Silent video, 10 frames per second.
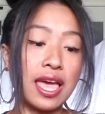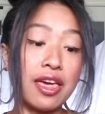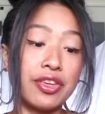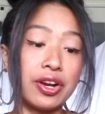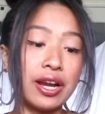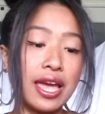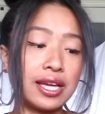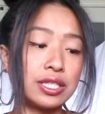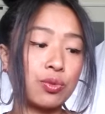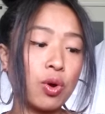ether
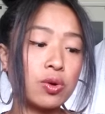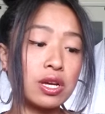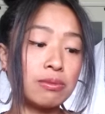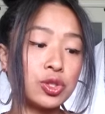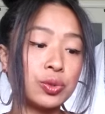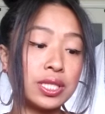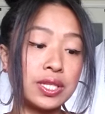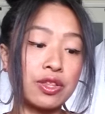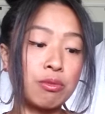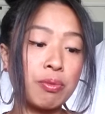and won't come true
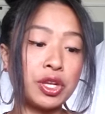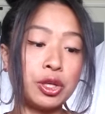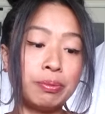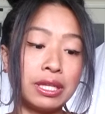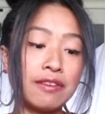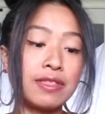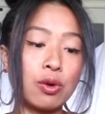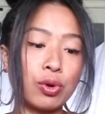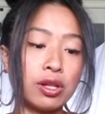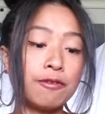until the moment you believe they
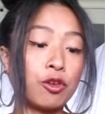will,